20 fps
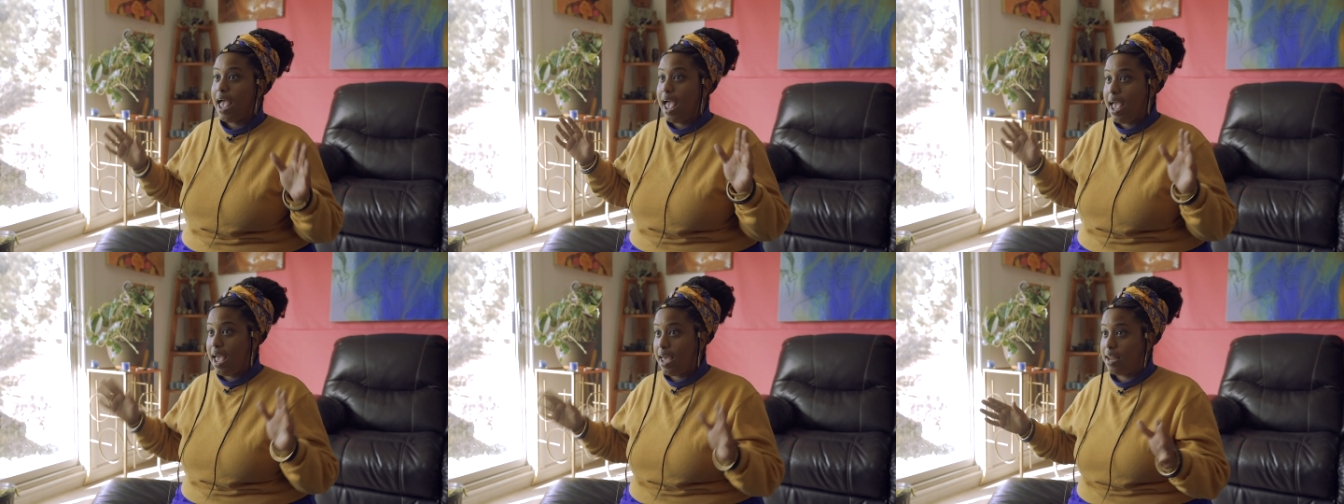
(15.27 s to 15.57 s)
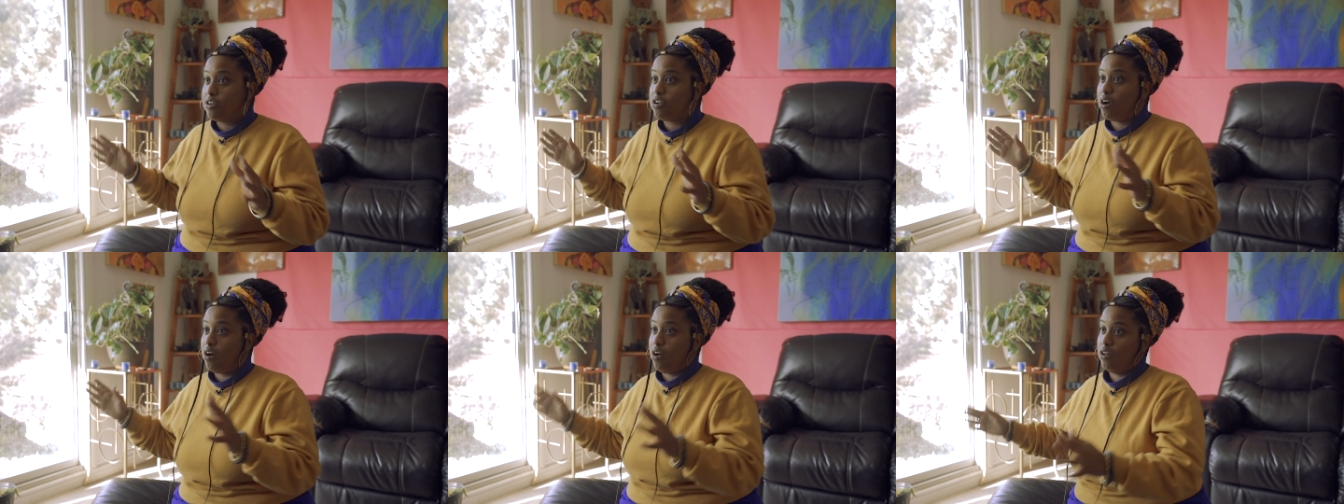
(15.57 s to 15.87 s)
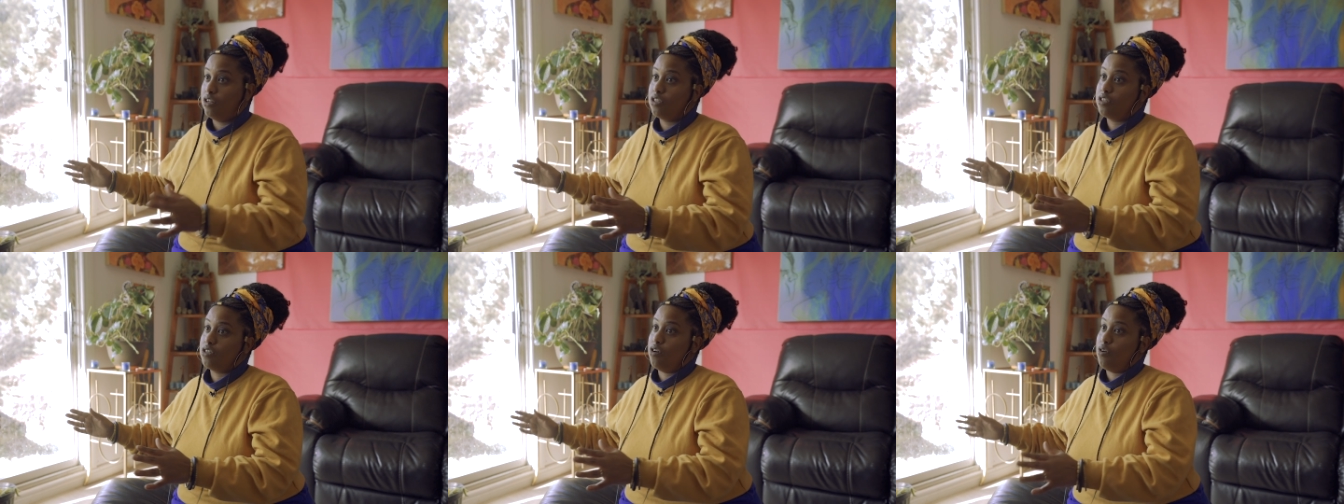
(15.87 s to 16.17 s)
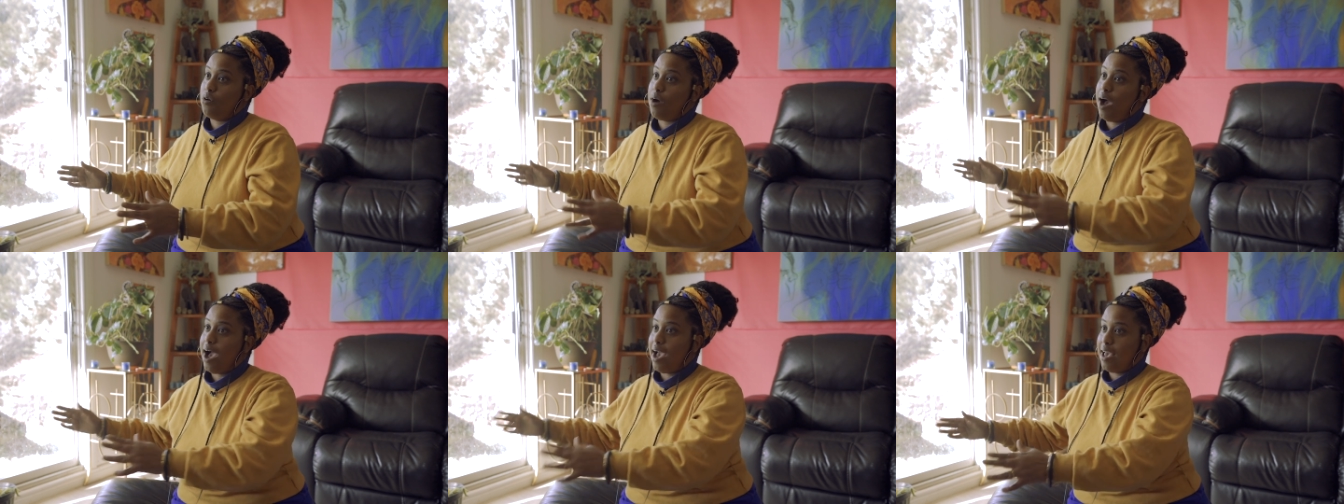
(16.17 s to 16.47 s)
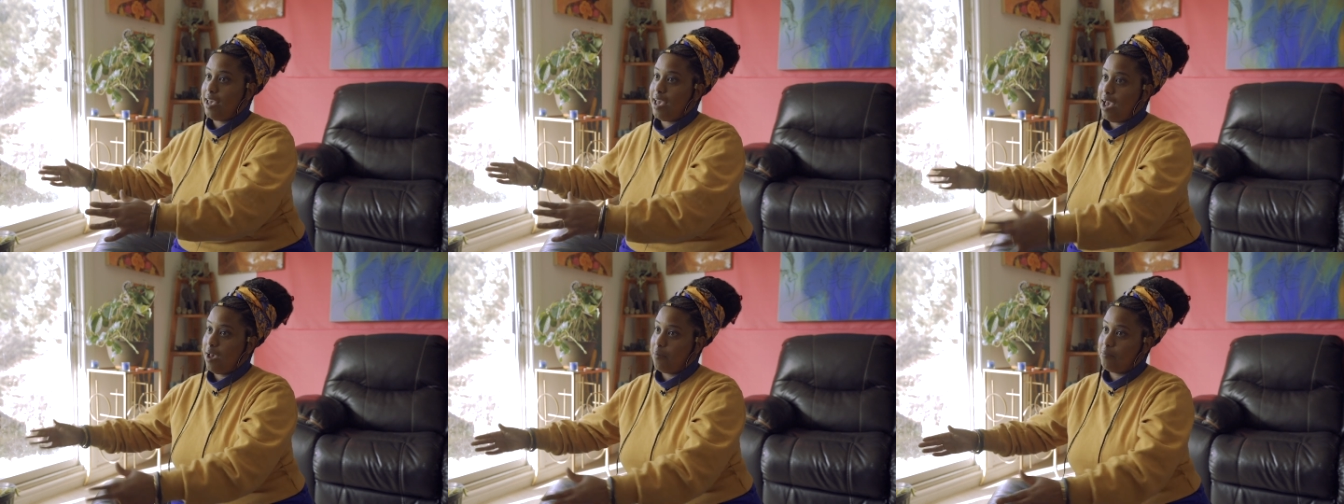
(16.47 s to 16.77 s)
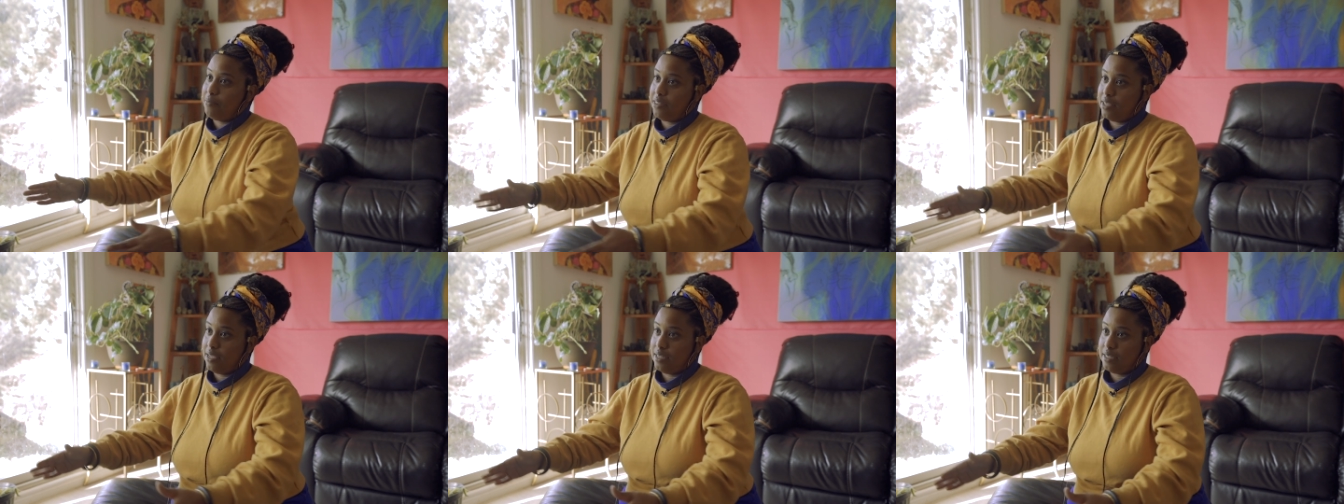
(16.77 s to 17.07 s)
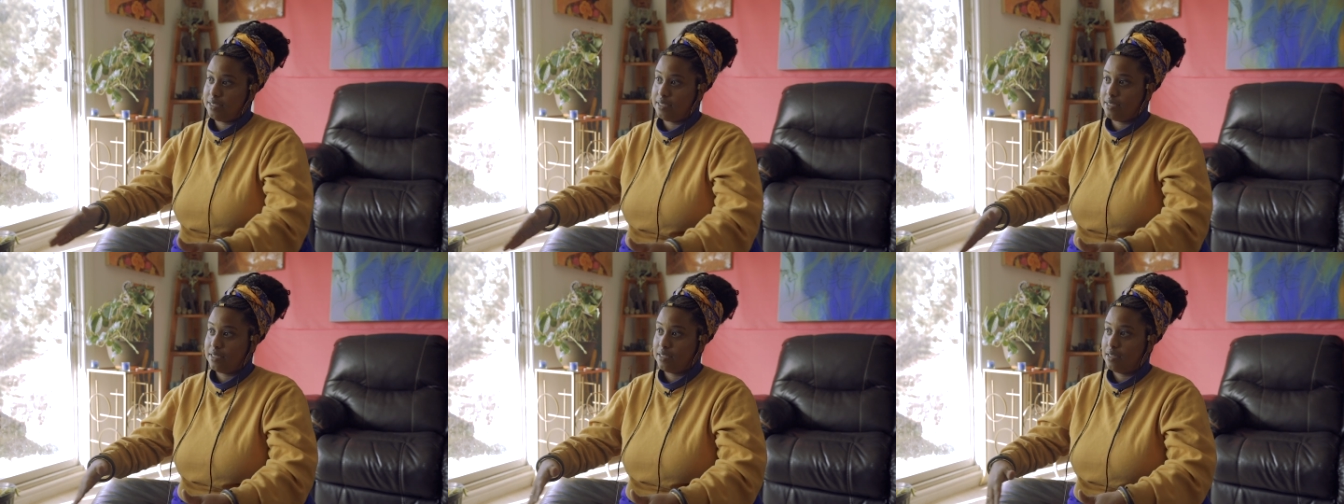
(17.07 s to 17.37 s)
and also I am
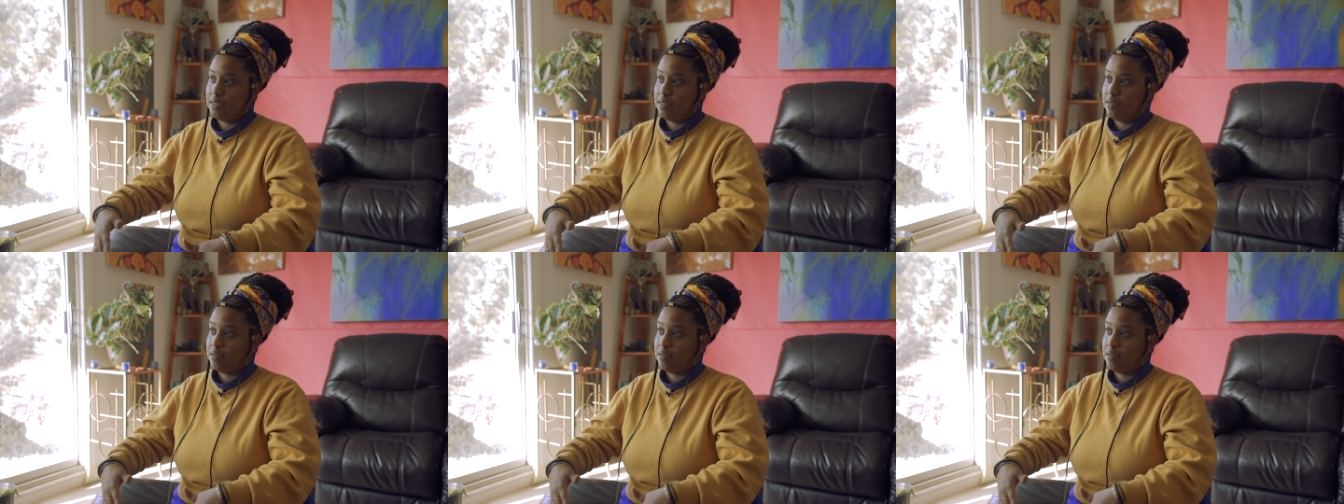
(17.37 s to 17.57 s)
this